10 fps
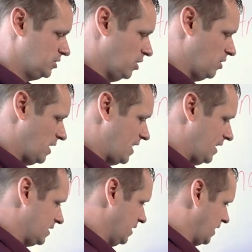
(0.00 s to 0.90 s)
So I
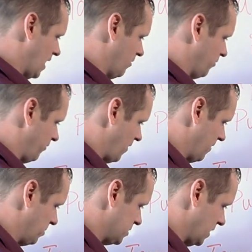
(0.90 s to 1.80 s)
like to account for
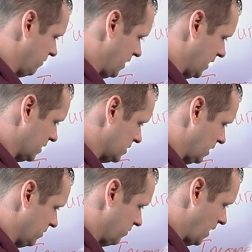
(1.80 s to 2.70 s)
5%
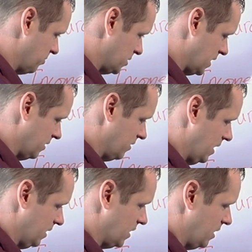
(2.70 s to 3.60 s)
vacancy. 5% of the
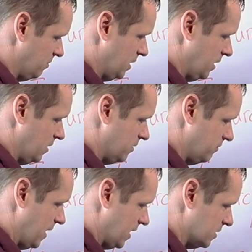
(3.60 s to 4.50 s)
income,
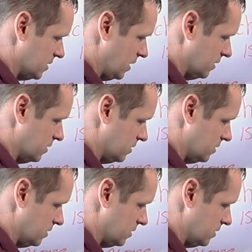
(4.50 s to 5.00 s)
vacancy.